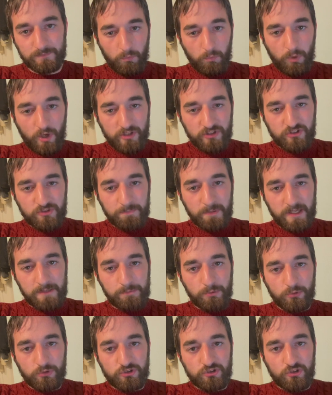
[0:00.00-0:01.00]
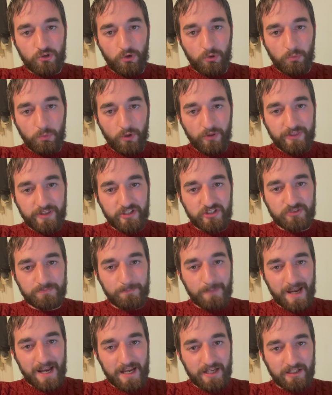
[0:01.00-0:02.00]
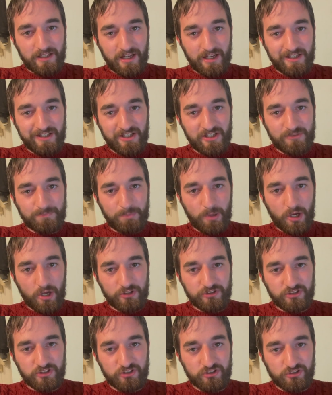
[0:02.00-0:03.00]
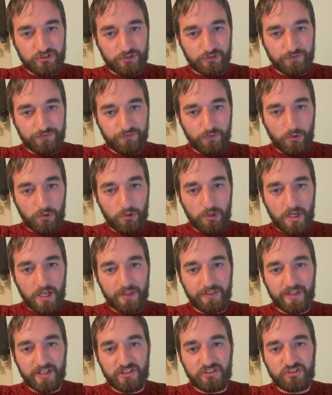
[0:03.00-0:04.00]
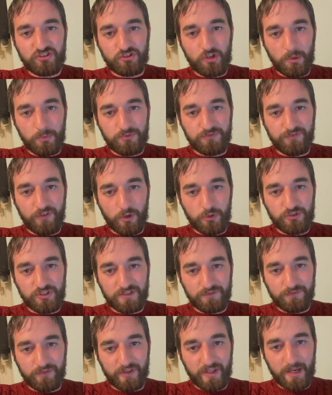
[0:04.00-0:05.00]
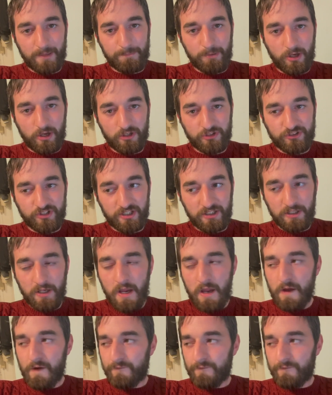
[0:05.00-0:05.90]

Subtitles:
Once people saw what this man and his party stood for, they stopped voting for that party.